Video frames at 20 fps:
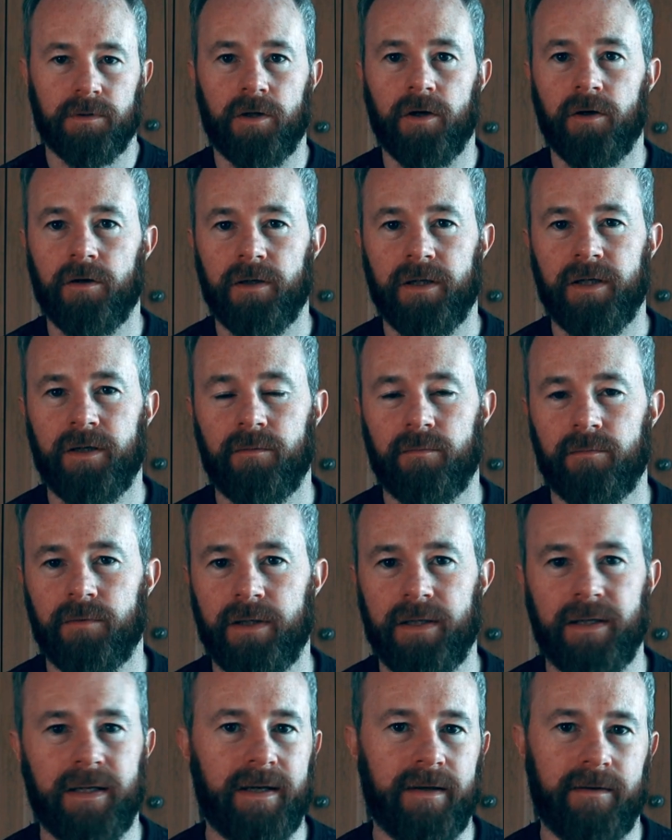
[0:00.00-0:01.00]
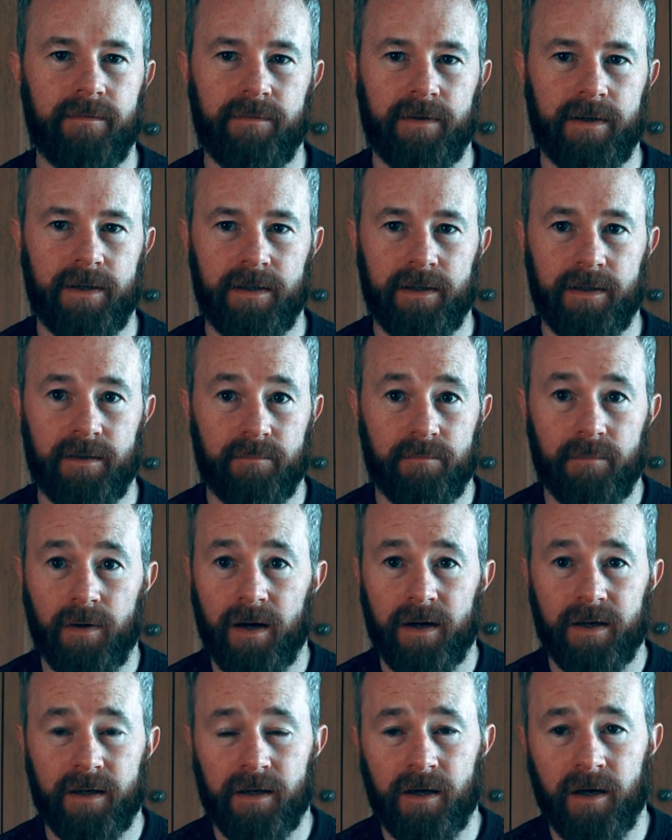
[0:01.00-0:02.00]
Currently, we live in a
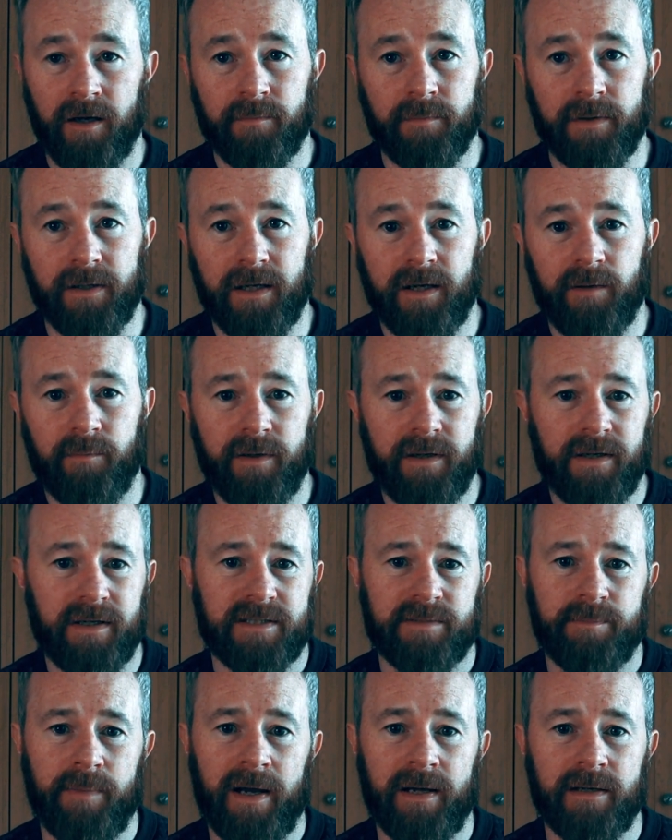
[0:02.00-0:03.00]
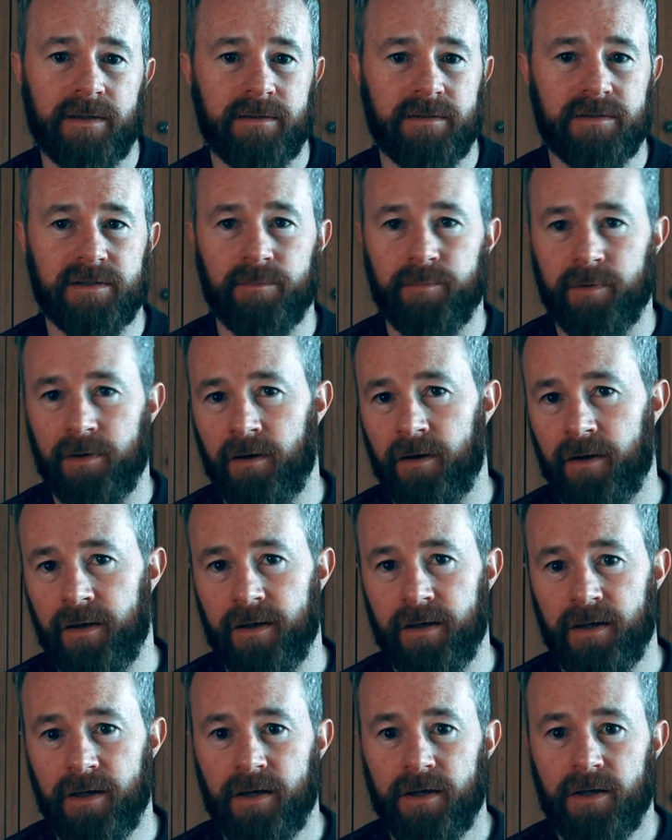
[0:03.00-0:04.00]
market economy and we expect
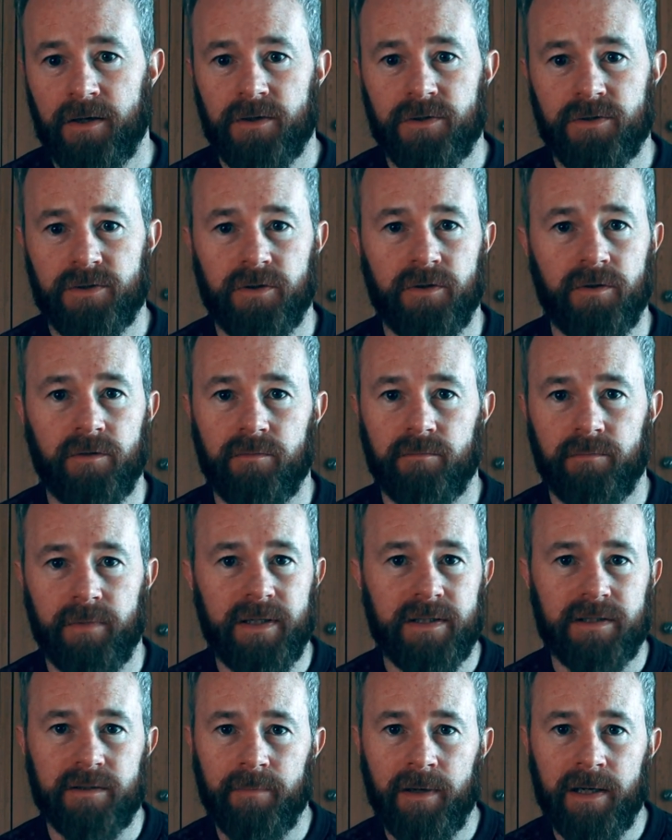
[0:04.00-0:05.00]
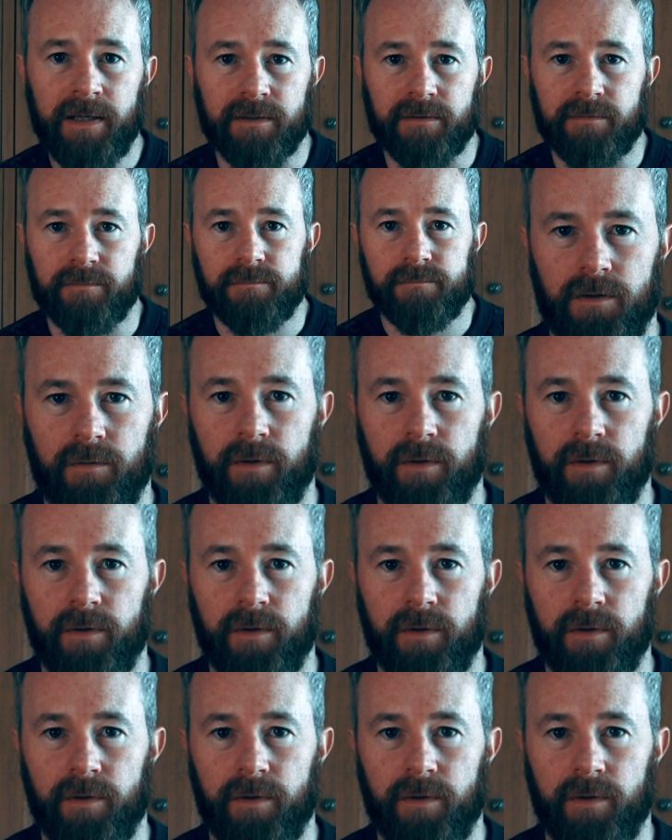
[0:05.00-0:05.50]
supply to meet demand.